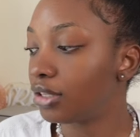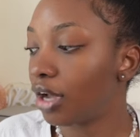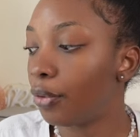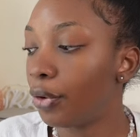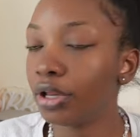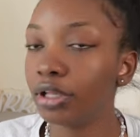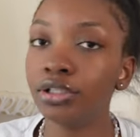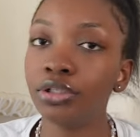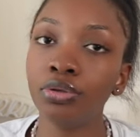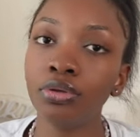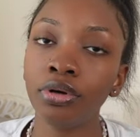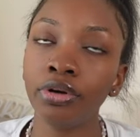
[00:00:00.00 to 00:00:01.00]
So I ordered
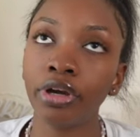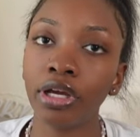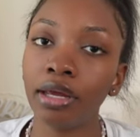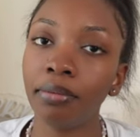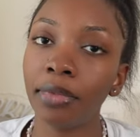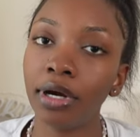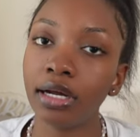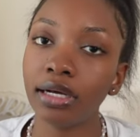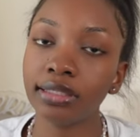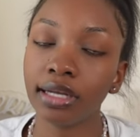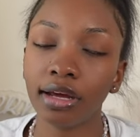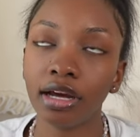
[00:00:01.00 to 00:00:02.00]
two Cricut mugs that are